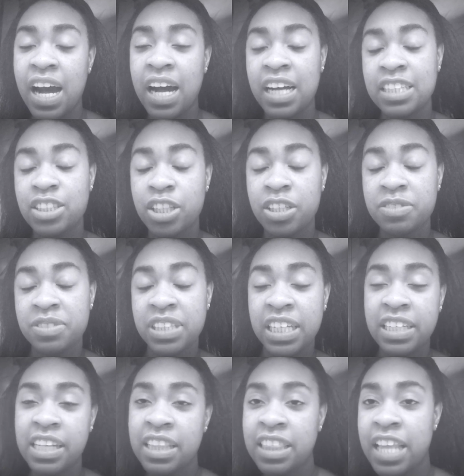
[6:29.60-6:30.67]
I don't
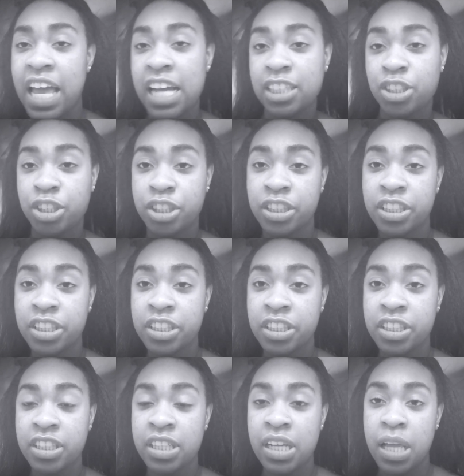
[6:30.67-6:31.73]
need a
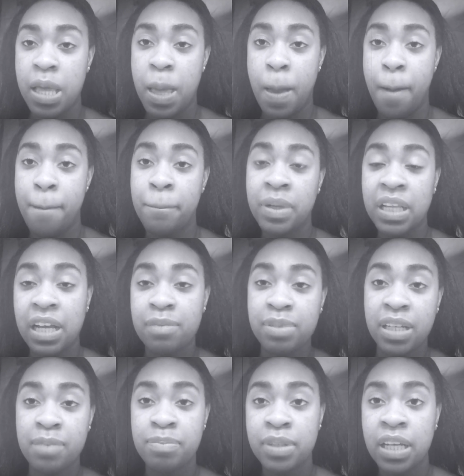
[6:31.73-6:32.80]
lecture, blah
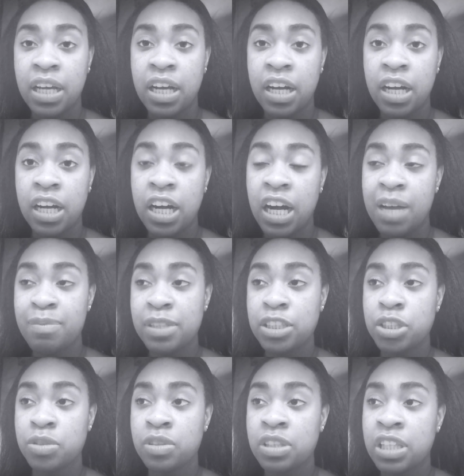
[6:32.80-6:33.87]
blah blah. I've
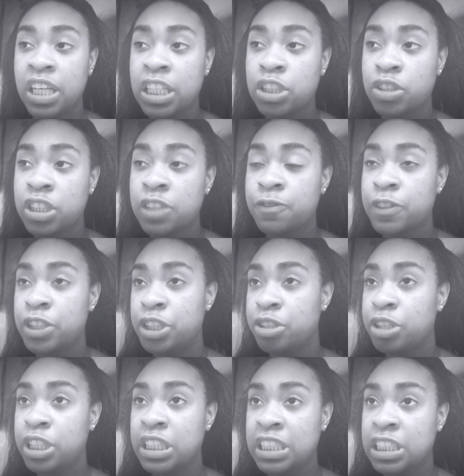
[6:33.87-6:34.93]
been doing lasering for
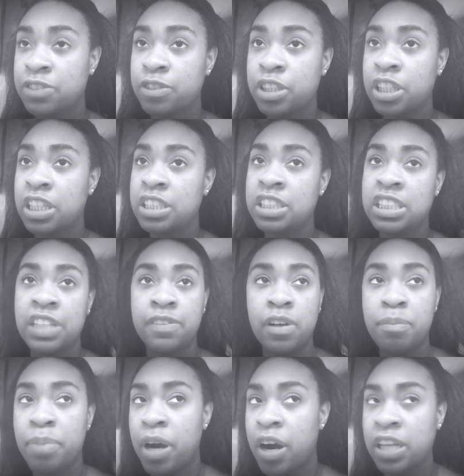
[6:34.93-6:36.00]
2 years on
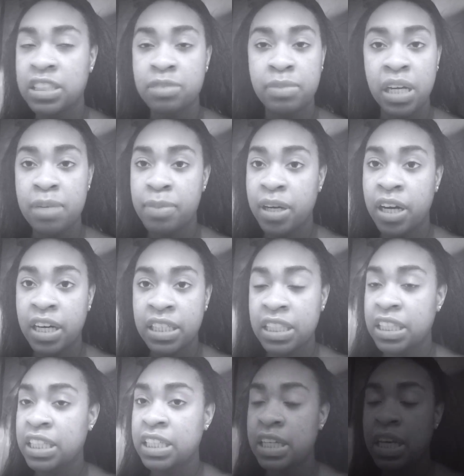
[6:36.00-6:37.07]
different parts of my
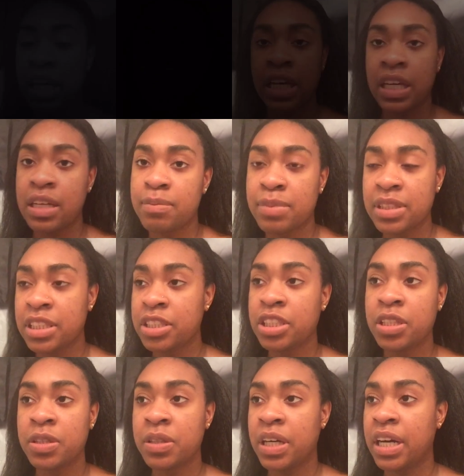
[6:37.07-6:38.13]
body, and you
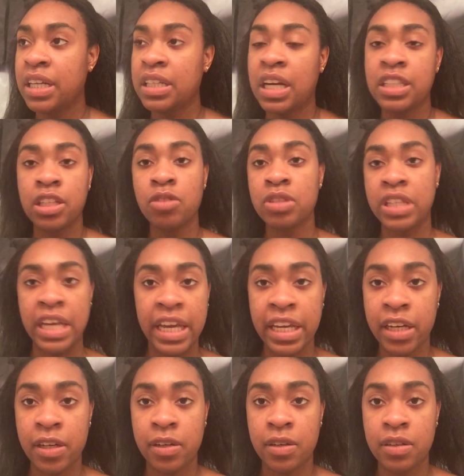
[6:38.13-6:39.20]
know, I don't
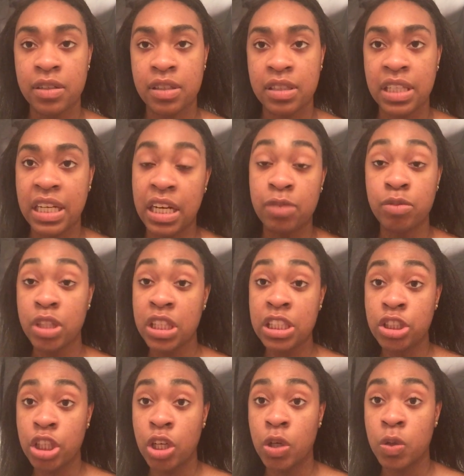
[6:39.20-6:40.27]
care. Like, I
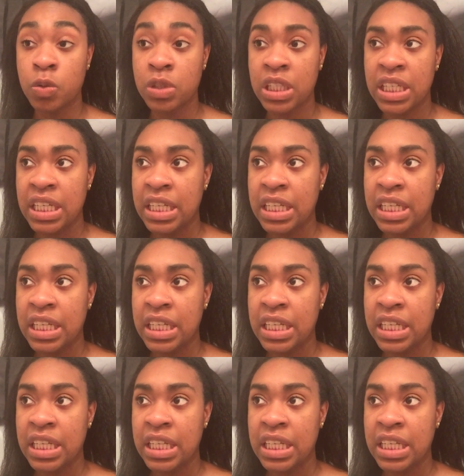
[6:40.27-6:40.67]
really don't.